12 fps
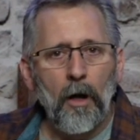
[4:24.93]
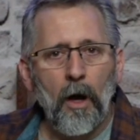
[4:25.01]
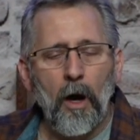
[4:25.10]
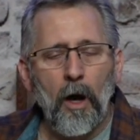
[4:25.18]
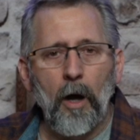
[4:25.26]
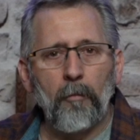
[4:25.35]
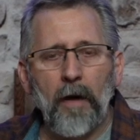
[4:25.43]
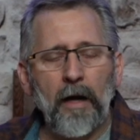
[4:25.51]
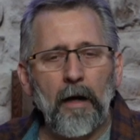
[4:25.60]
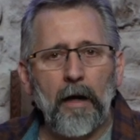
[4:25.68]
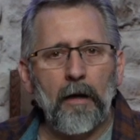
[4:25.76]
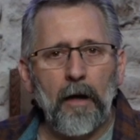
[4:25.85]

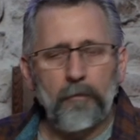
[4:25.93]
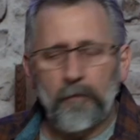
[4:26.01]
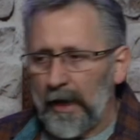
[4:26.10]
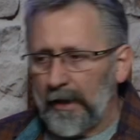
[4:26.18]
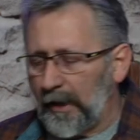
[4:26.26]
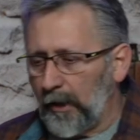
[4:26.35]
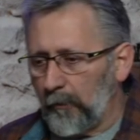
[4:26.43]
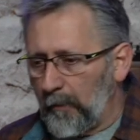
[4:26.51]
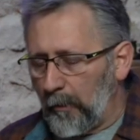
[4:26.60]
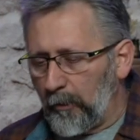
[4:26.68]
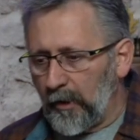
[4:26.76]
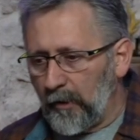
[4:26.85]
I can't
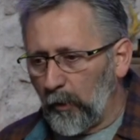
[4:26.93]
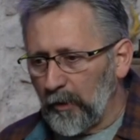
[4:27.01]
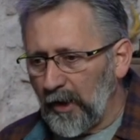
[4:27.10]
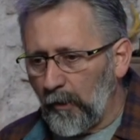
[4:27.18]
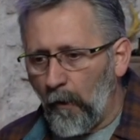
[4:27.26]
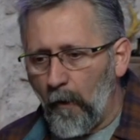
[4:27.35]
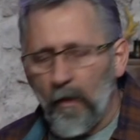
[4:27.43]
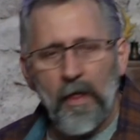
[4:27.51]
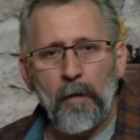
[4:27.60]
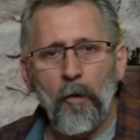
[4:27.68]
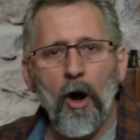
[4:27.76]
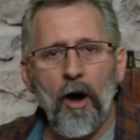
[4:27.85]
remember what they call
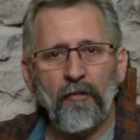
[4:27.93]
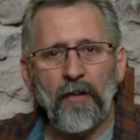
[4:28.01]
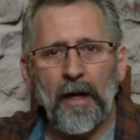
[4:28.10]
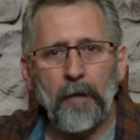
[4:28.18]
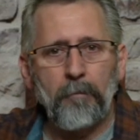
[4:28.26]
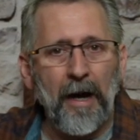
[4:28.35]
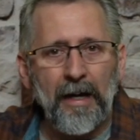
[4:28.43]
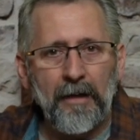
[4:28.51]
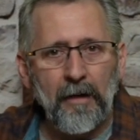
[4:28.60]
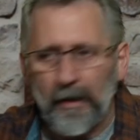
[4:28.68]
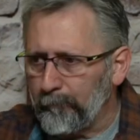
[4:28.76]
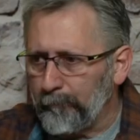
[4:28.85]
them offhand.
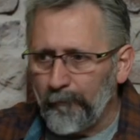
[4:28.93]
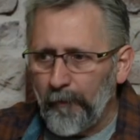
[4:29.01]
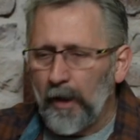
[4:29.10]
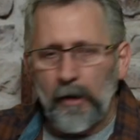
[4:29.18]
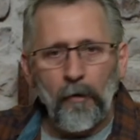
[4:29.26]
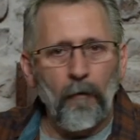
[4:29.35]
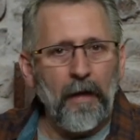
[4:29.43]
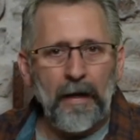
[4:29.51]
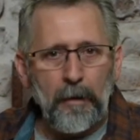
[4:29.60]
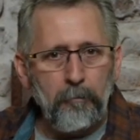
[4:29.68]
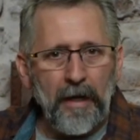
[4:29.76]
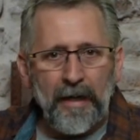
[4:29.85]
They
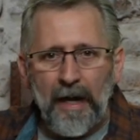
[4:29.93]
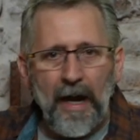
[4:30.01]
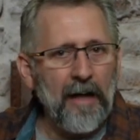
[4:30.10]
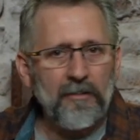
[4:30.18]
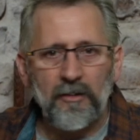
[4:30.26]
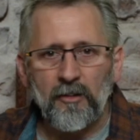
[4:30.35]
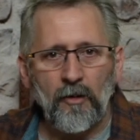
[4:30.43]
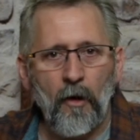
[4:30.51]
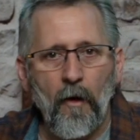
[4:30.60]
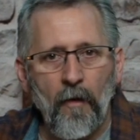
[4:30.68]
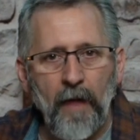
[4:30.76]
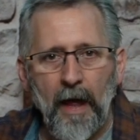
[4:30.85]
had pickaxes and
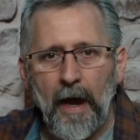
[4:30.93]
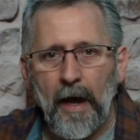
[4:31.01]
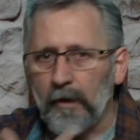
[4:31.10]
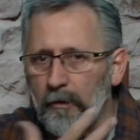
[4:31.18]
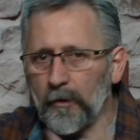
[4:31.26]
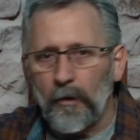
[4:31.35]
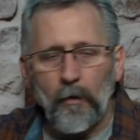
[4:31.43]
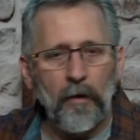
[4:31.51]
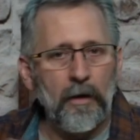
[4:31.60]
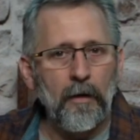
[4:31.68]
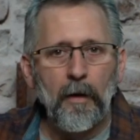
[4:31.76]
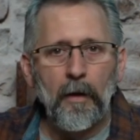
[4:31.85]
all that,
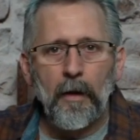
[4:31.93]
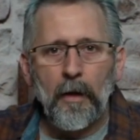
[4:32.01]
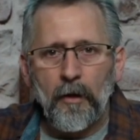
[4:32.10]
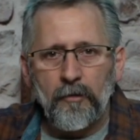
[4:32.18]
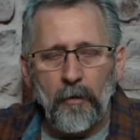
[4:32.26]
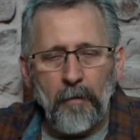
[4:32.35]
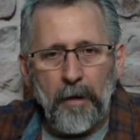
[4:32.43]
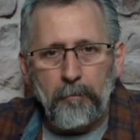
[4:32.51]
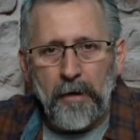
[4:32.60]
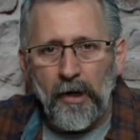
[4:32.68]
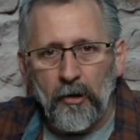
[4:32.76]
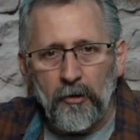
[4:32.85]
and some had
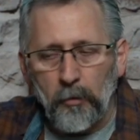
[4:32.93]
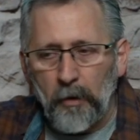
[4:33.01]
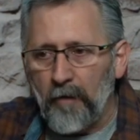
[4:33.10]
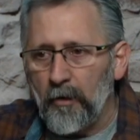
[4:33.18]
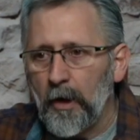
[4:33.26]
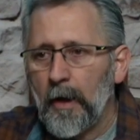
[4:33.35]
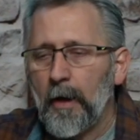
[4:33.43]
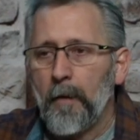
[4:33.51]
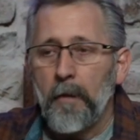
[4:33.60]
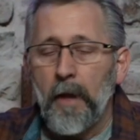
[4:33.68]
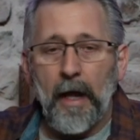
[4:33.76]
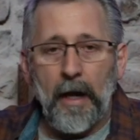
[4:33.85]
beards or whatever.
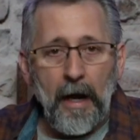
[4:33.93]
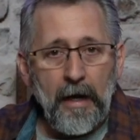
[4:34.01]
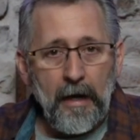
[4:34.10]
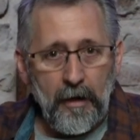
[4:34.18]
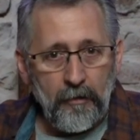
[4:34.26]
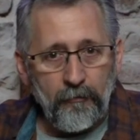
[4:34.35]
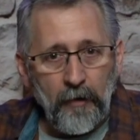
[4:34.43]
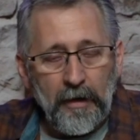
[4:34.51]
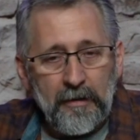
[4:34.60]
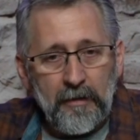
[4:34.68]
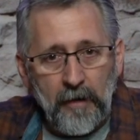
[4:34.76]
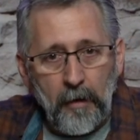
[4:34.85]
And I had to
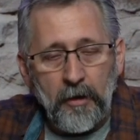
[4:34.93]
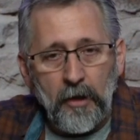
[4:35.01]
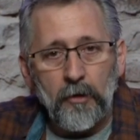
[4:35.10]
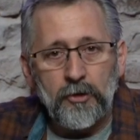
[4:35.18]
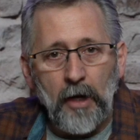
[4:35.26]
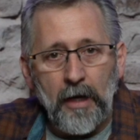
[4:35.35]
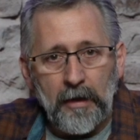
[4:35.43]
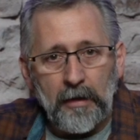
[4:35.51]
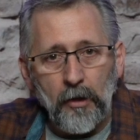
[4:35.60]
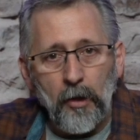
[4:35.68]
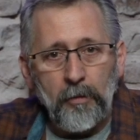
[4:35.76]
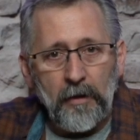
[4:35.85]
fight these. They were trying to
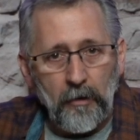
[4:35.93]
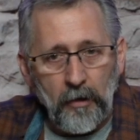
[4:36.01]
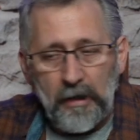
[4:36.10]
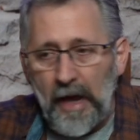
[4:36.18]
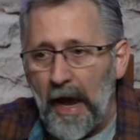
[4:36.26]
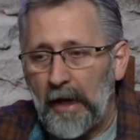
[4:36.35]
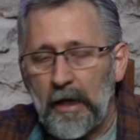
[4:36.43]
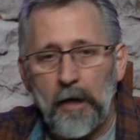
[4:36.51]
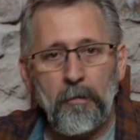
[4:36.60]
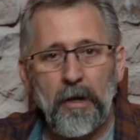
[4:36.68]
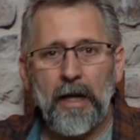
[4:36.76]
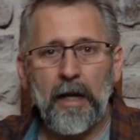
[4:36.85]
kill me. They were
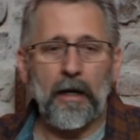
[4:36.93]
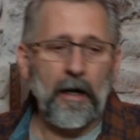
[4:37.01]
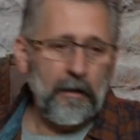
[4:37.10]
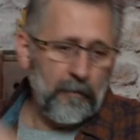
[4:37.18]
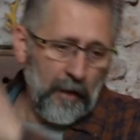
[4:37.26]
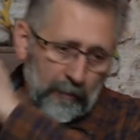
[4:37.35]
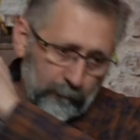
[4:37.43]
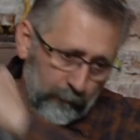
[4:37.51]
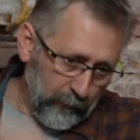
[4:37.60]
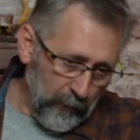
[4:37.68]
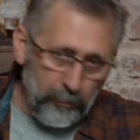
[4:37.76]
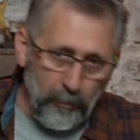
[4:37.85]
attacking me, and I'd
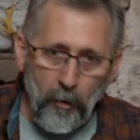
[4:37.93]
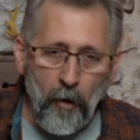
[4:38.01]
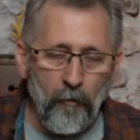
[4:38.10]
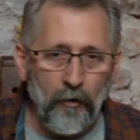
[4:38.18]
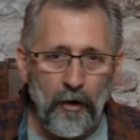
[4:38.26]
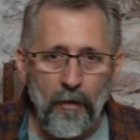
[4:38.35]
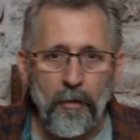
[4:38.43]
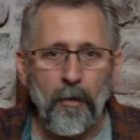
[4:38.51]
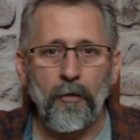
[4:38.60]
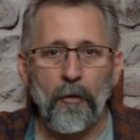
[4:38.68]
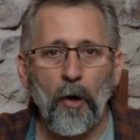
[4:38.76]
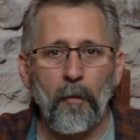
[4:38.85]
flip them over and
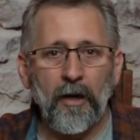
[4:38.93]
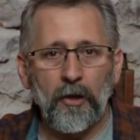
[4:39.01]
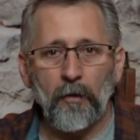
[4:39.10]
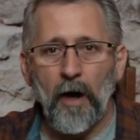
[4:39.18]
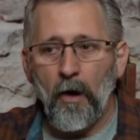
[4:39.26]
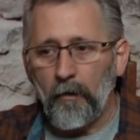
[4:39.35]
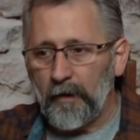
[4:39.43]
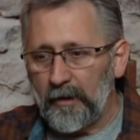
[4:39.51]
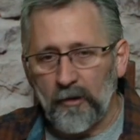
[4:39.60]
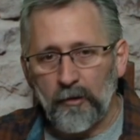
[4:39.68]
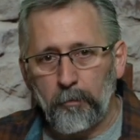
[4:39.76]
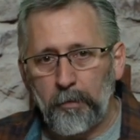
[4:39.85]
throw them on the ground. They'd
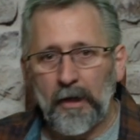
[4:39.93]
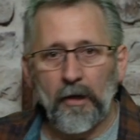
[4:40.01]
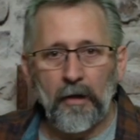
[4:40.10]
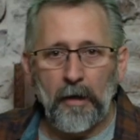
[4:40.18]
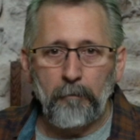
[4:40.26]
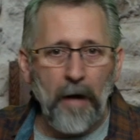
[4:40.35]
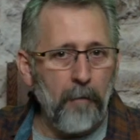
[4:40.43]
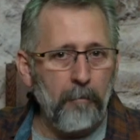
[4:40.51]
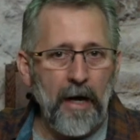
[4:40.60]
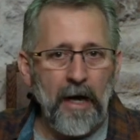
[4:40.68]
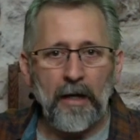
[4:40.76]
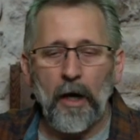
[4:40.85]
disappear and they'd pop
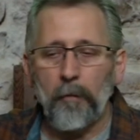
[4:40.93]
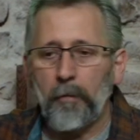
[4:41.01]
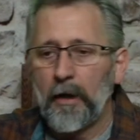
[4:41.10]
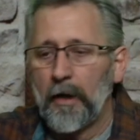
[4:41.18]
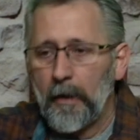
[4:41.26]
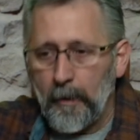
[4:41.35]
back up.